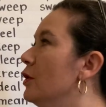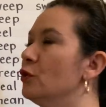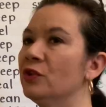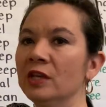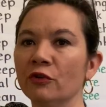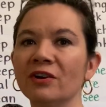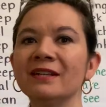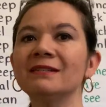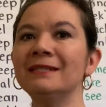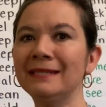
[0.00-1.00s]
you hear
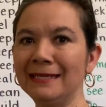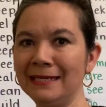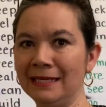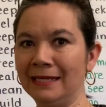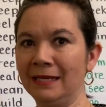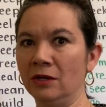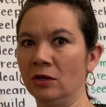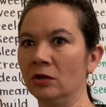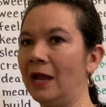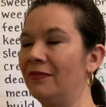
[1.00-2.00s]
a D
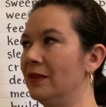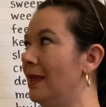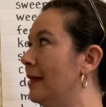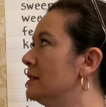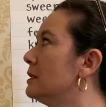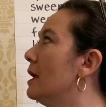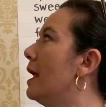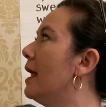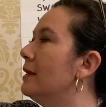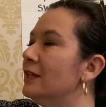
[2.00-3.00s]
here at the end,
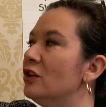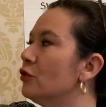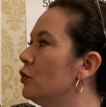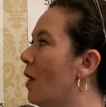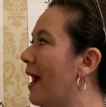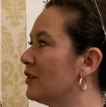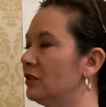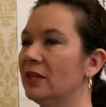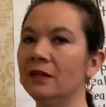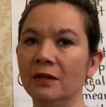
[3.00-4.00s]
and here you
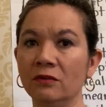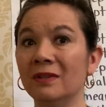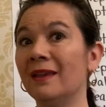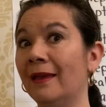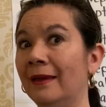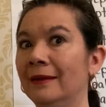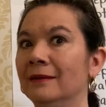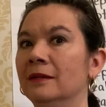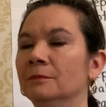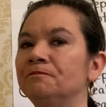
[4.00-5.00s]
actually hear the
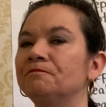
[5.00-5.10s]
ed.